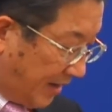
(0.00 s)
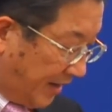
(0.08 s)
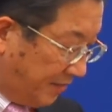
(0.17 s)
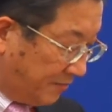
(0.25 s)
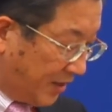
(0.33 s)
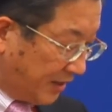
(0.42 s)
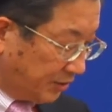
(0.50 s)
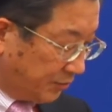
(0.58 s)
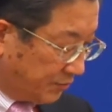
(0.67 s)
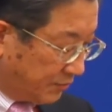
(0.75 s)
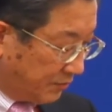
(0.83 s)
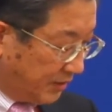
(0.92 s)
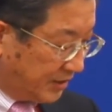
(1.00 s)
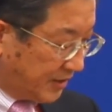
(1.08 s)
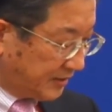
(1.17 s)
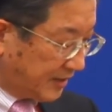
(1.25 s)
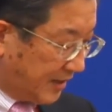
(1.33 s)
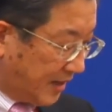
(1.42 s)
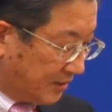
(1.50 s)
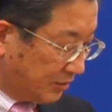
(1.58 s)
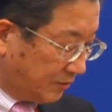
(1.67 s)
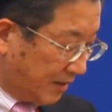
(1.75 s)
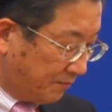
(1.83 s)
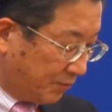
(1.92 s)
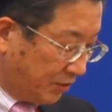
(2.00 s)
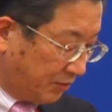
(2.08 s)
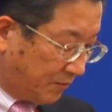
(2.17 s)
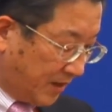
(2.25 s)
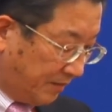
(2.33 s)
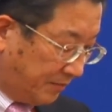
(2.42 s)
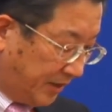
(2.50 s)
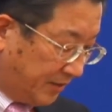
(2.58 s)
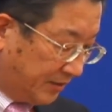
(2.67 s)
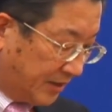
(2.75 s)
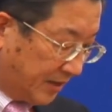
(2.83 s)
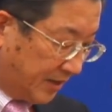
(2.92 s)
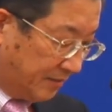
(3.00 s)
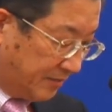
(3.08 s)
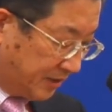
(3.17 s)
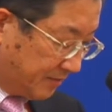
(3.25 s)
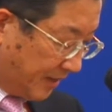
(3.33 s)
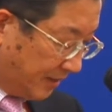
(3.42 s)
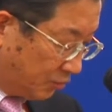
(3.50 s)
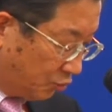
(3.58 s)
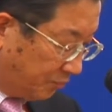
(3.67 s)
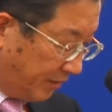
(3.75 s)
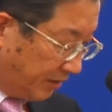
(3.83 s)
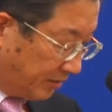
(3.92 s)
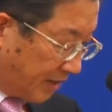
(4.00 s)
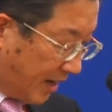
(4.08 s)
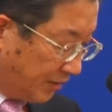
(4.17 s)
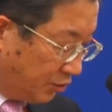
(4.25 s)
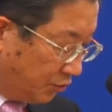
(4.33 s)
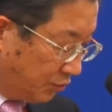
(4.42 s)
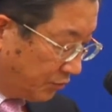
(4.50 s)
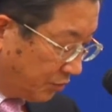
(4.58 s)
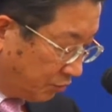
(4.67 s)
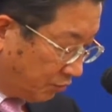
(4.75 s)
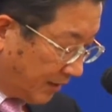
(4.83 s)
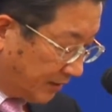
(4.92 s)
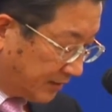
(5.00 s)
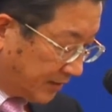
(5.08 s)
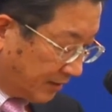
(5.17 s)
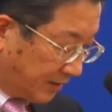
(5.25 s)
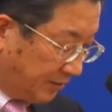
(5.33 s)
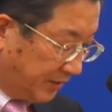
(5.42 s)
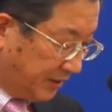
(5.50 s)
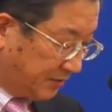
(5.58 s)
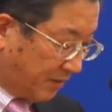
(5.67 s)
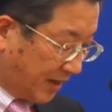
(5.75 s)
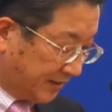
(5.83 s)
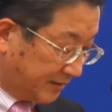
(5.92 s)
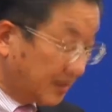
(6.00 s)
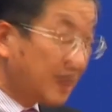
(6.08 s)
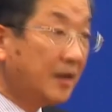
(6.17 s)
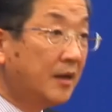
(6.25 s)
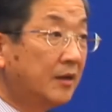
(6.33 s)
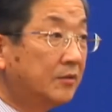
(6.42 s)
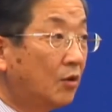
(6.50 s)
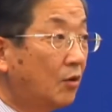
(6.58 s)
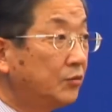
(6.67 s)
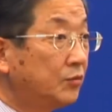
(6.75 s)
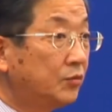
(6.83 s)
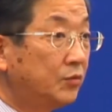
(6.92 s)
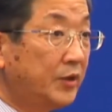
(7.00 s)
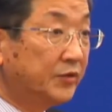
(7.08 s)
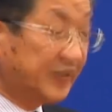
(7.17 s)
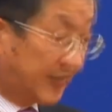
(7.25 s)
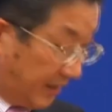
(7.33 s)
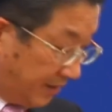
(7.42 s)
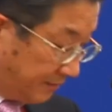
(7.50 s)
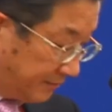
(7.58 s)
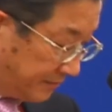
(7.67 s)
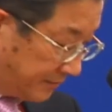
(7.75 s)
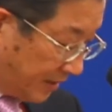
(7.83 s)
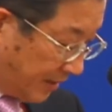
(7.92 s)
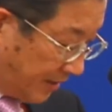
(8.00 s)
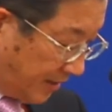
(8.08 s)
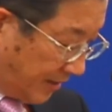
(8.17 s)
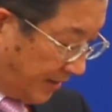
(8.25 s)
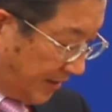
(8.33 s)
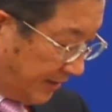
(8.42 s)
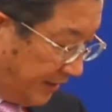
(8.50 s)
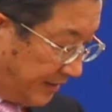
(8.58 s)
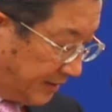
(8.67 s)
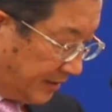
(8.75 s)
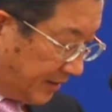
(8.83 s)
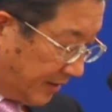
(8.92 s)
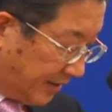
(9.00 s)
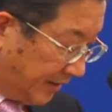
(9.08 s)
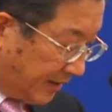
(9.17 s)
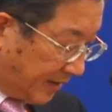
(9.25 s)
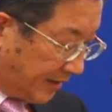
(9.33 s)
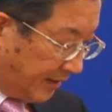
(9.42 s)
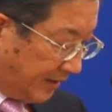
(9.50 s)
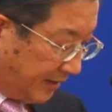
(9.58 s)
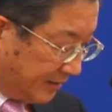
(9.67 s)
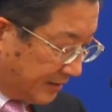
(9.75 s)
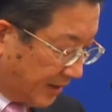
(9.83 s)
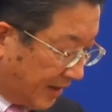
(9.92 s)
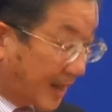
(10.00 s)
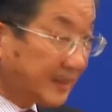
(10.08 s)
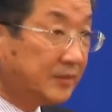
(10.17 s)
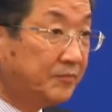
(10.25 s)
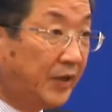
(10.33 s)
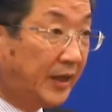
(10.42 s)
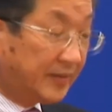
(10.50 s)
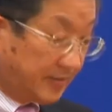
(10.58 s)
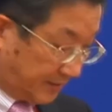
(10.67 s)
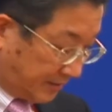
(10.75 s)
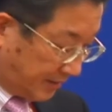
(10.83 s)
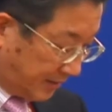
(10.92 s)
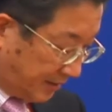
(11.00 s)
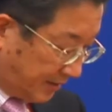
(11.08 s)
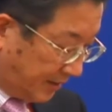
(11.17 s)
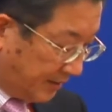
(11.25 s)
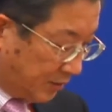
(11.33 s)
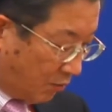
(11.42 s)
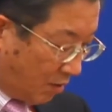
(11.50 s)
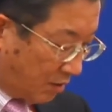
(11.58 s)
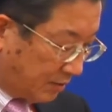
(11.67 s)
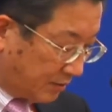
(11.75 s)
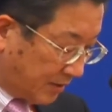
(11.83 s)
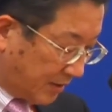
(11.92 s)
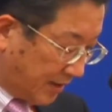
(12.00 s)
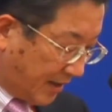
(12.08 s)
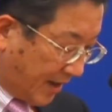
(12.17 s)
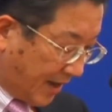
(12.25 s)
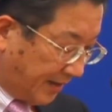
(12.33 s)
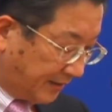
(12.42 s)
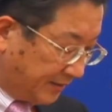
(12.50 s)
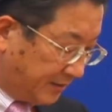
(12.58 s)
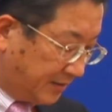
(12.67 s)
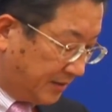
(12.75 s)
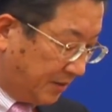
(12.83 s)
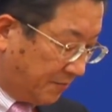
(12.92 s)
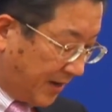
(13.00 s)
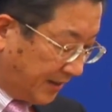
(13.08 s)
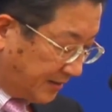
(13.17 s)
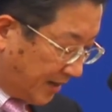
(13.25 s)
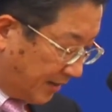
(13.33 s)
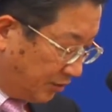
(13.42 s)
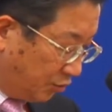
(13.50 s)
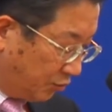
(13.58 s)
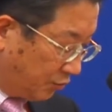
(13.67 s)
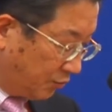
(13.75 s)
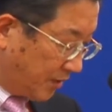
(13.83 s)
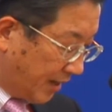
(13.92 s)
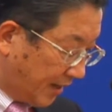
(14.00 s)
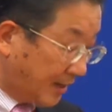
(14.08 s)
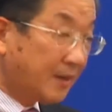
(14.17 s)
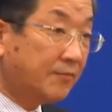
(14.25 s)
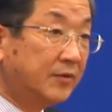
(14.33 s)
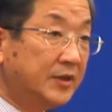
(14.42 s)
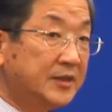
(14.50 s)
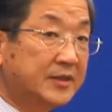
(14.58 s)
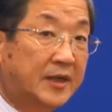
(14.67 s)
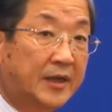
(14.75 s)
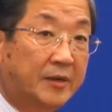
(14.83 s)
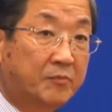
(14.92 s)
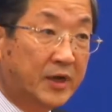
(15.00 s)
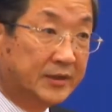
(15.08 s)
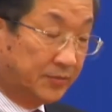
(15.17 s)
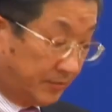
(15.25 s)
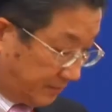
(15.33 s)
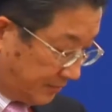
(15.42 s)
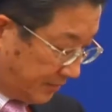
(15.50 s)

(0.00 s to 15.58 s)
In Brazil, we just announced $1.5 billion investment to build a new 200,000 unit plant close to Rio de Janeiro. This literally is the last brick in the wall and defined a new era for Nissan in Brazil.